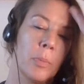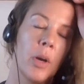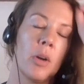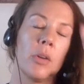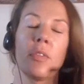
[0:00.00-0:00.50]

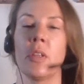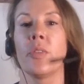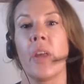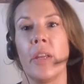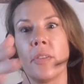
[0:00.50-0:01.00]
post, the
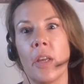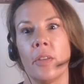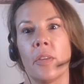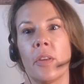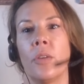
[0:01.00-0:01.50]
10
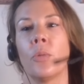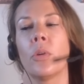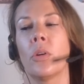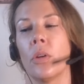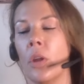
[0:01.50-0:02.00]
10 10
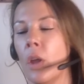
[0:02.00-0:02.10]
rule.